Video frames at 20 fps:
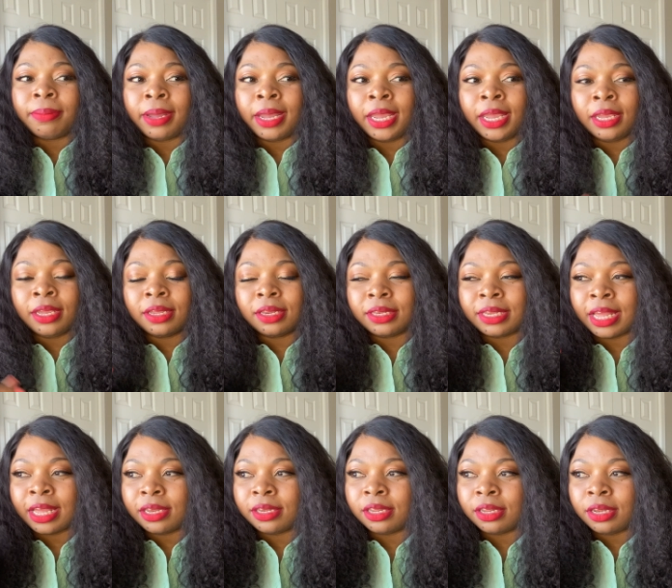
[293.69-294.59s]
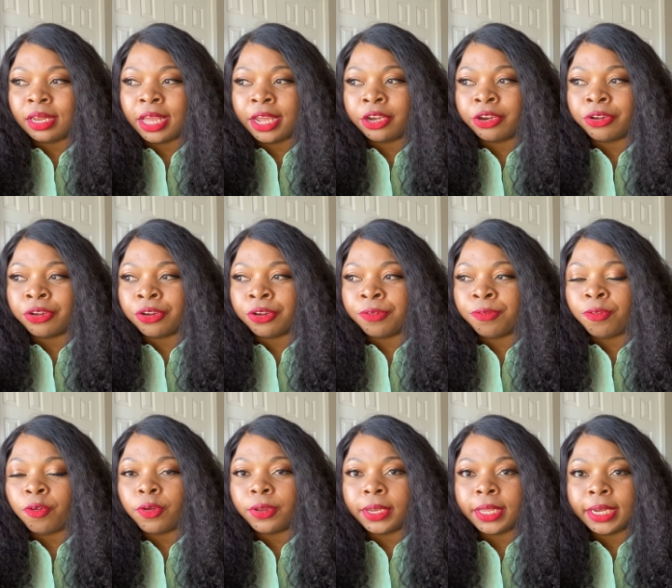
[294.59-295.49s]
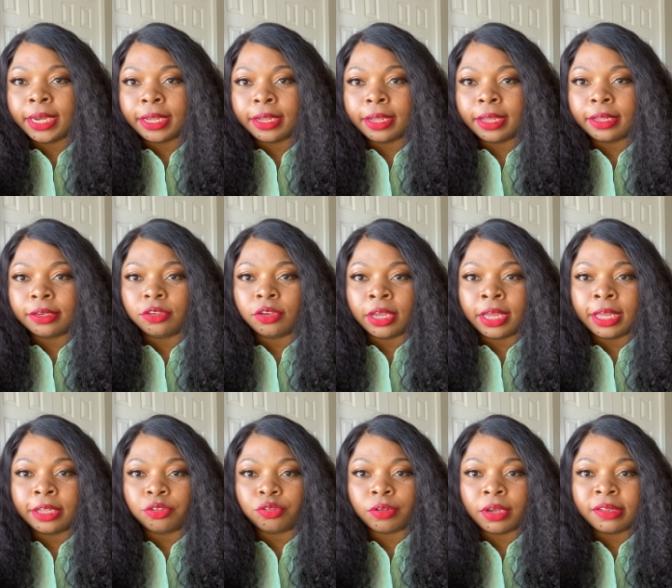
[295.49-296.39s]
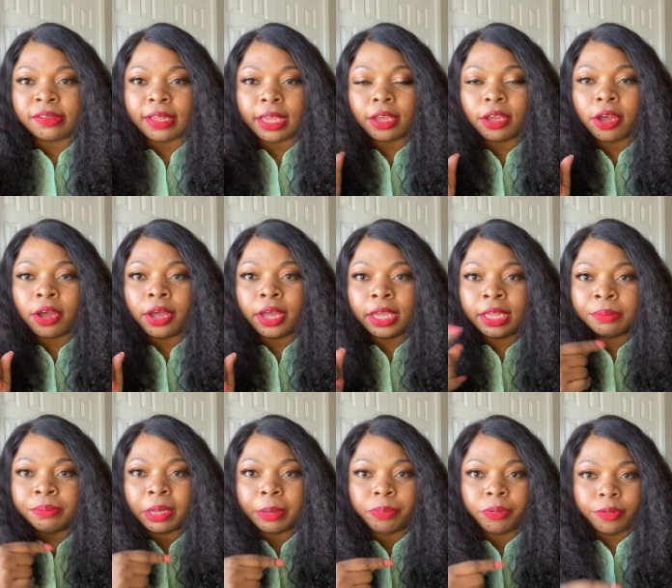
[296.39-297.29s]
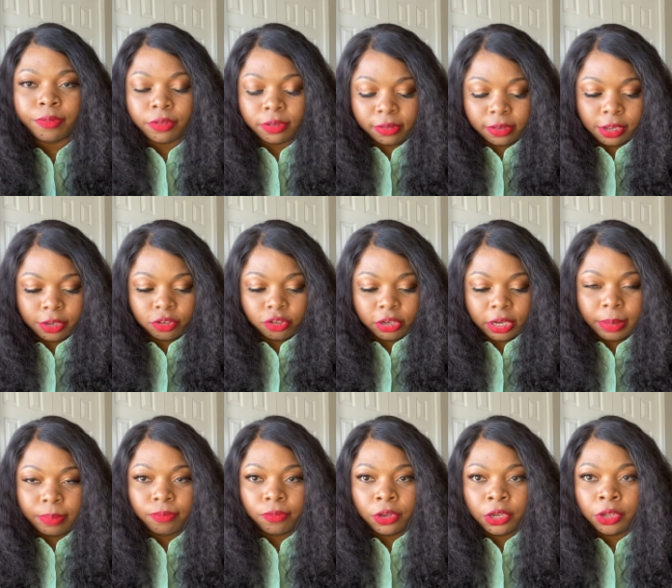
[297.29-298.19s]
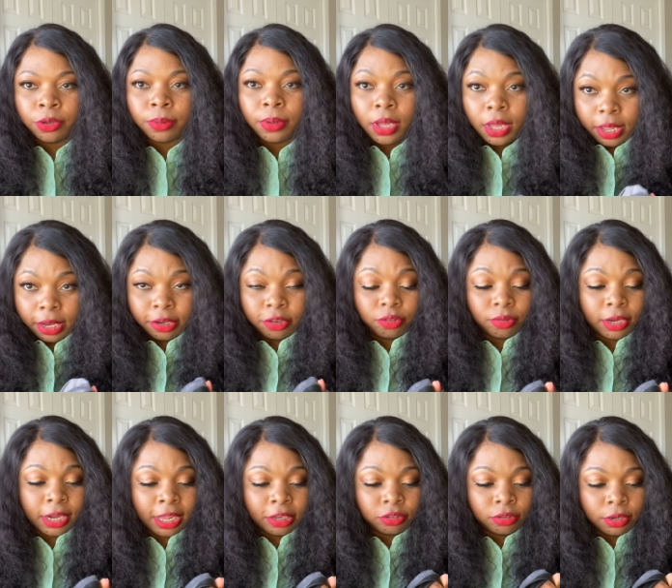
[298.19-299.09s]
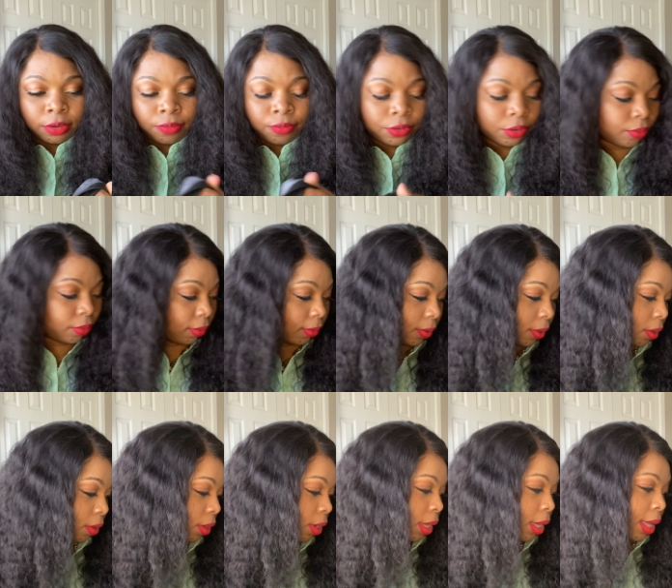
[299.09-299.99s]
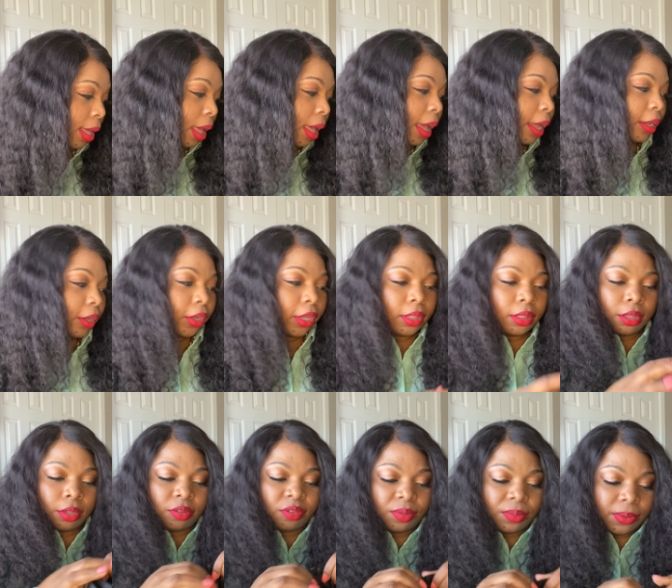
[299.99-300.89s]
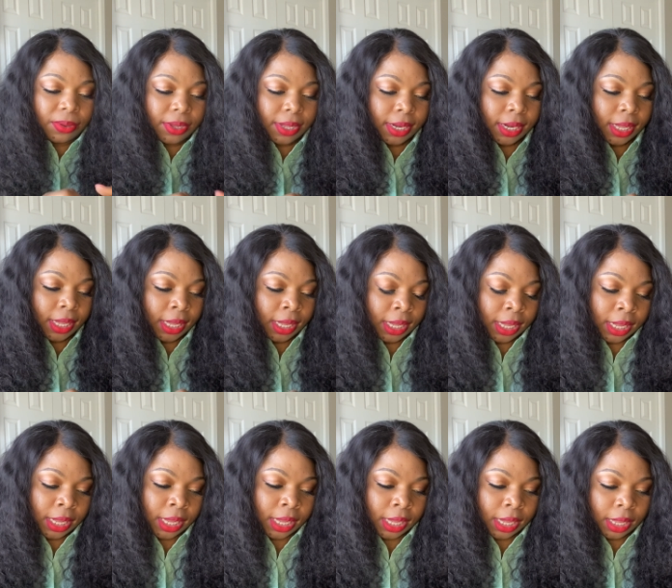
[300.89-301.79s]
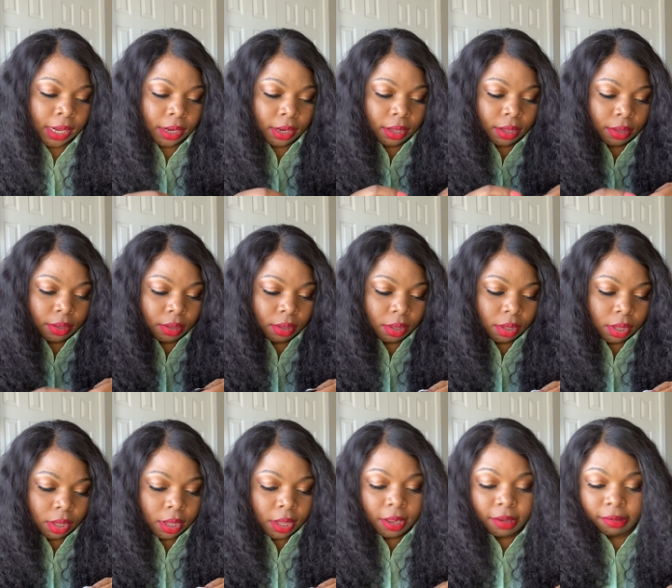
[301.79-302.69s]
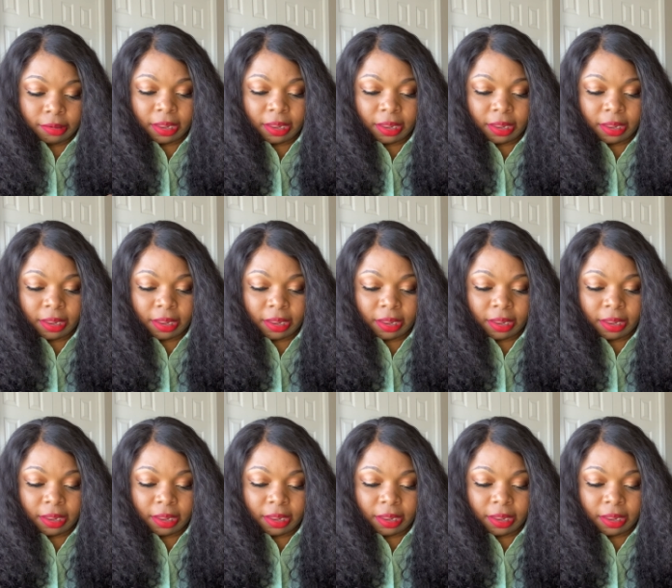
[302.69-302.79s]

my that the leather four leather uh, dress I got in my previous H and M video. This one actually feels good. I got this one in the